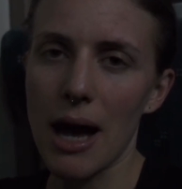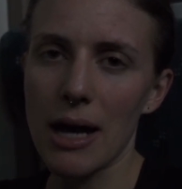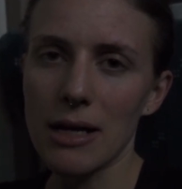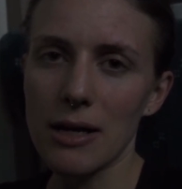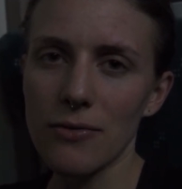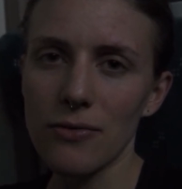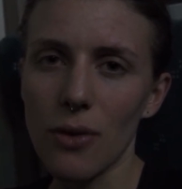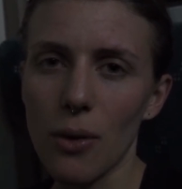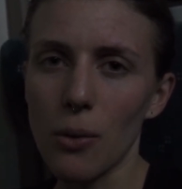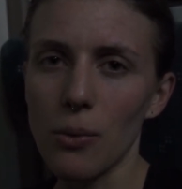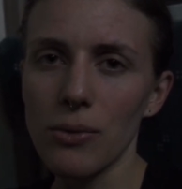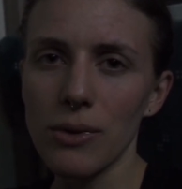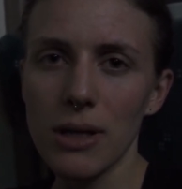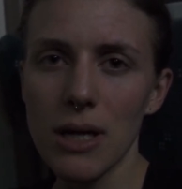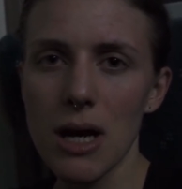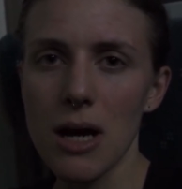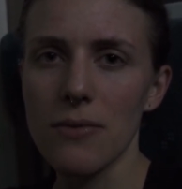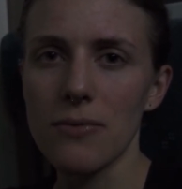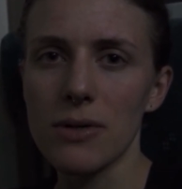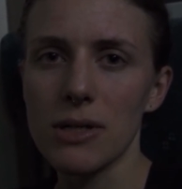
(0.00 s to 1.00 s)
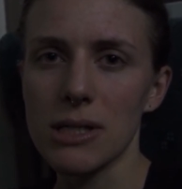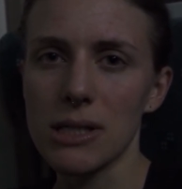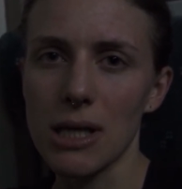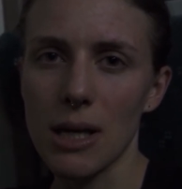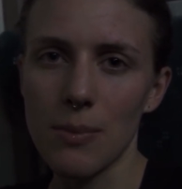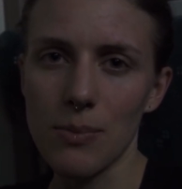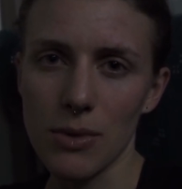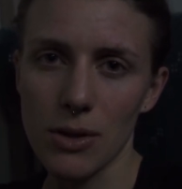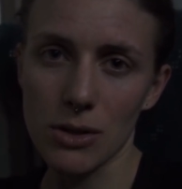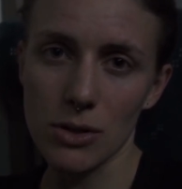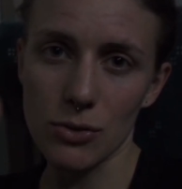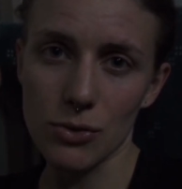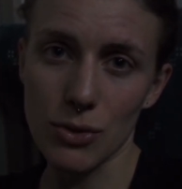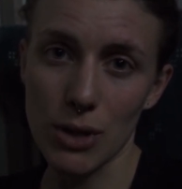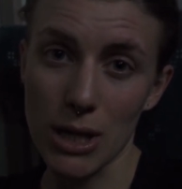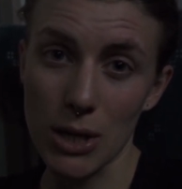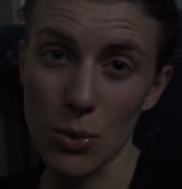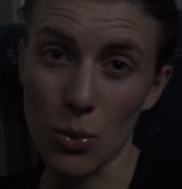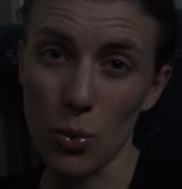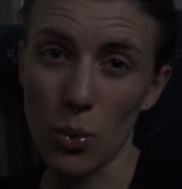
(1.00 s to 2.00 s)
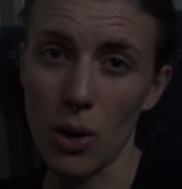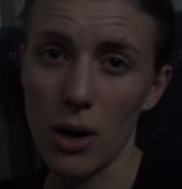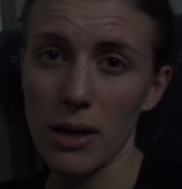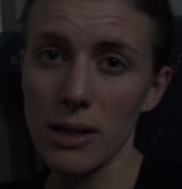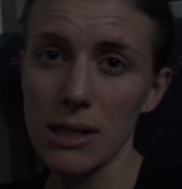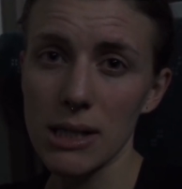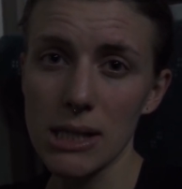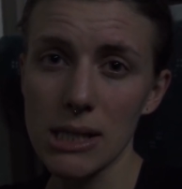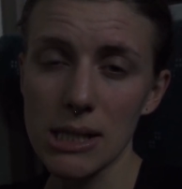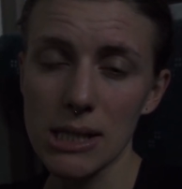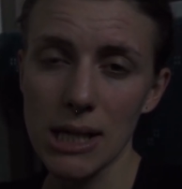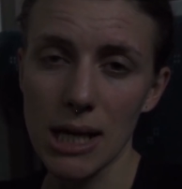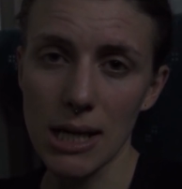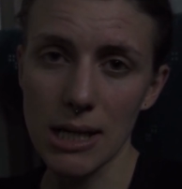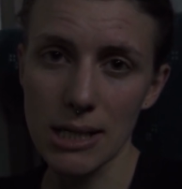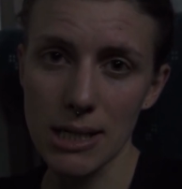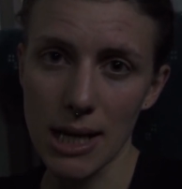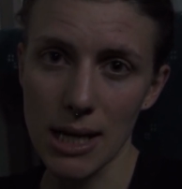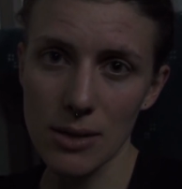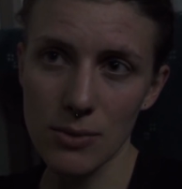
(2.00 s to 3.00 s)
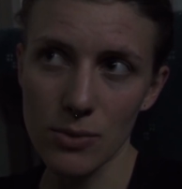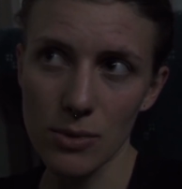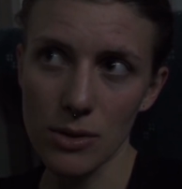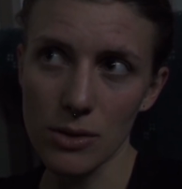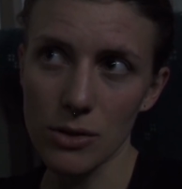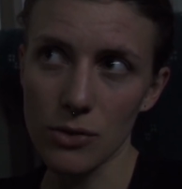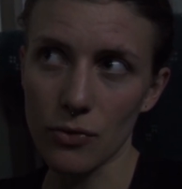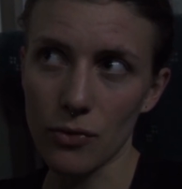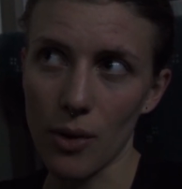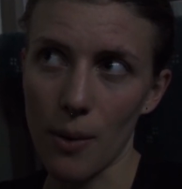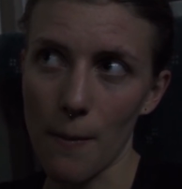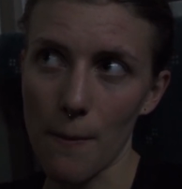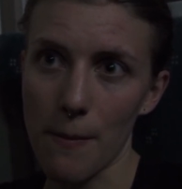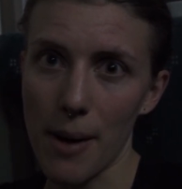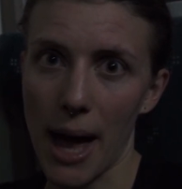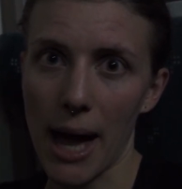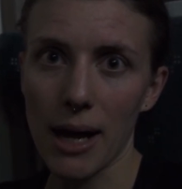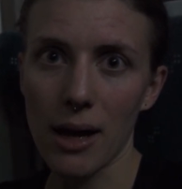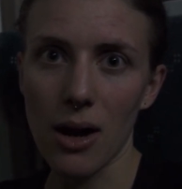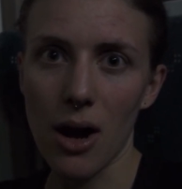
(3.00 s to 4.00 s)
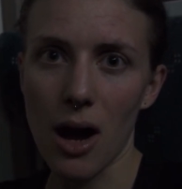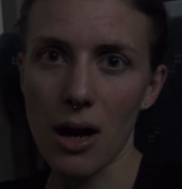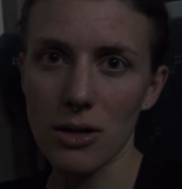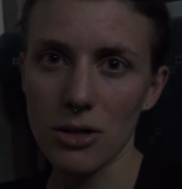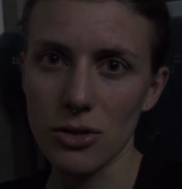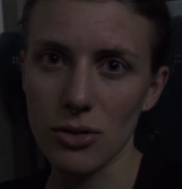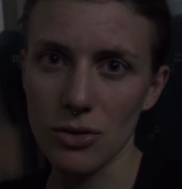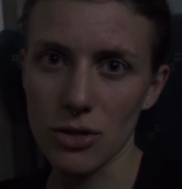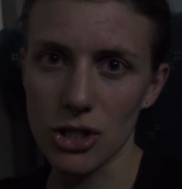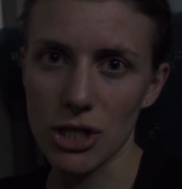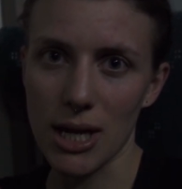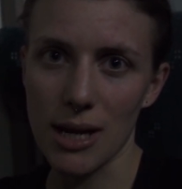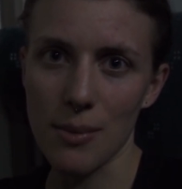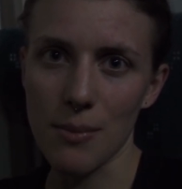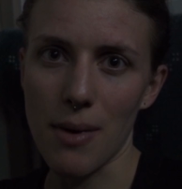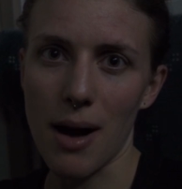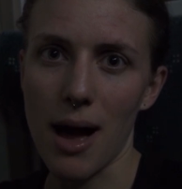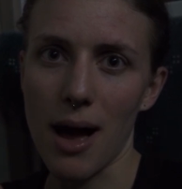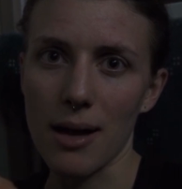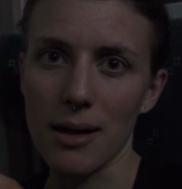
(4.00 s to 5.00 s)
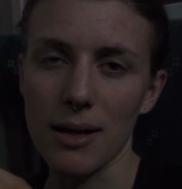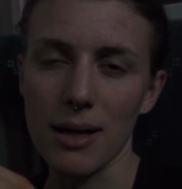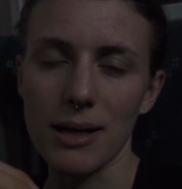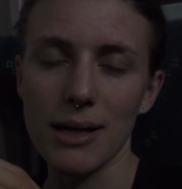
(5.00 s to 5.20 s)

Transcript: And I've only ever slept on a train once, and that was from Bangkok to Chiang Mai,